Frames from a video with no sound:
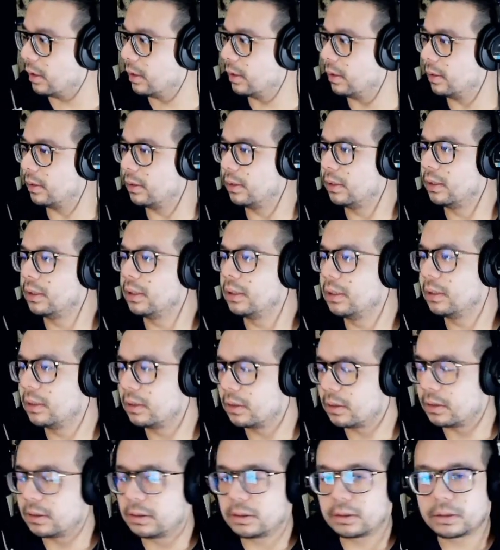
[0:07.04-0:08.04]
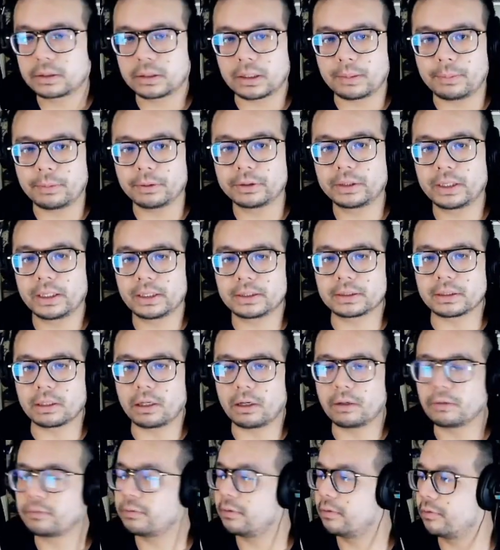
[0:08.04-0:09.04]
a couple of days
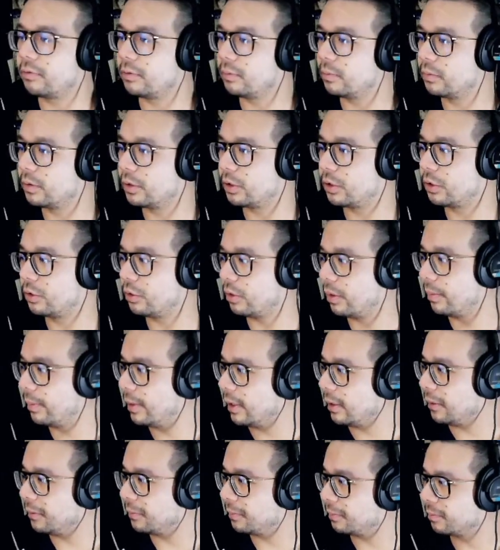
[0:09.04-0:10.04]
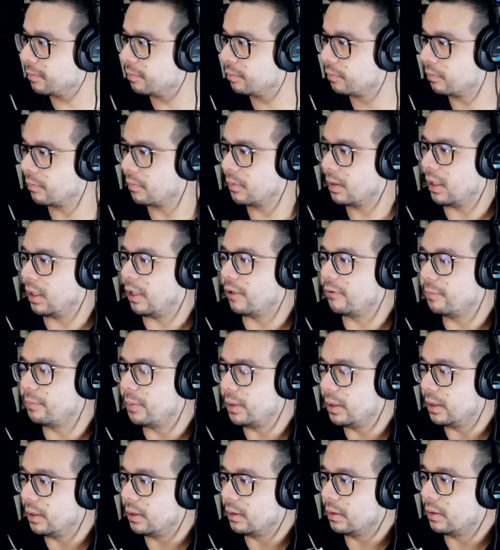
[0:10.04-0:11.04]
off from streaming. I've
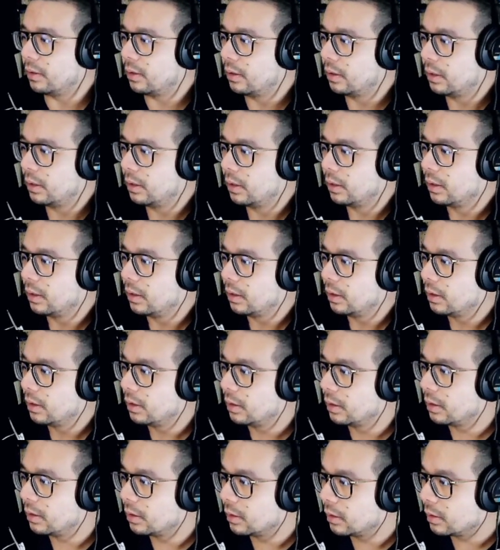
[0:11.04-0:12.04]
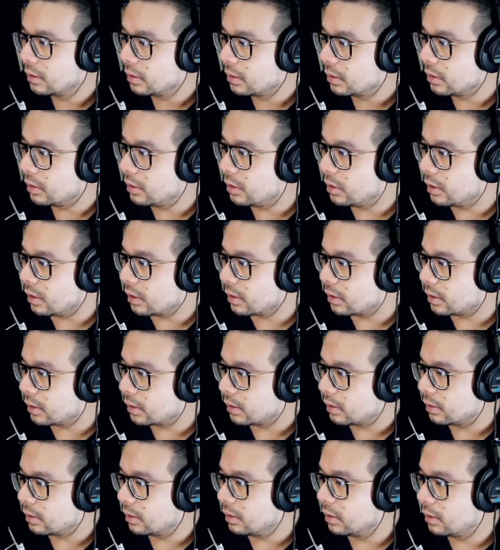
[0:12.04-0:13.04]
been
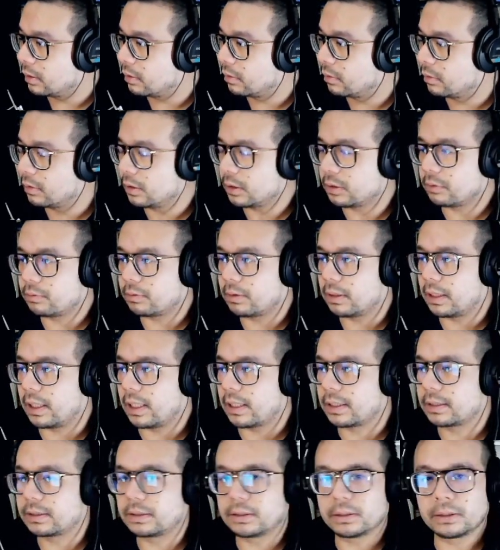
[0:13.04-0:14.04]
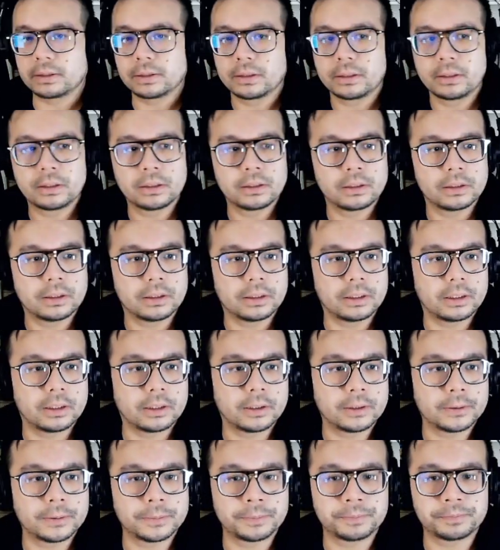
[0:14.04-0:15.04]
just just relaxing.
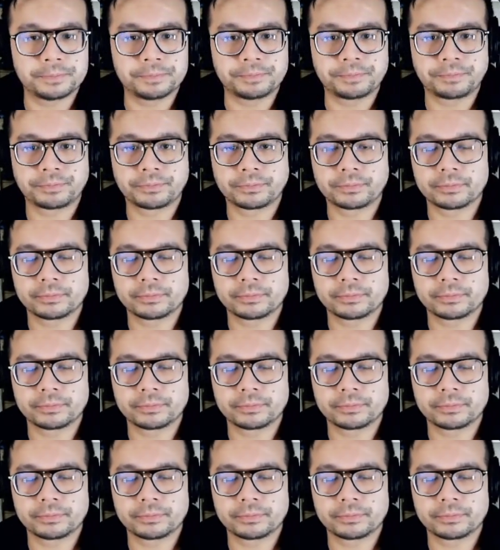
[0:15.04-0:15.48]
Um,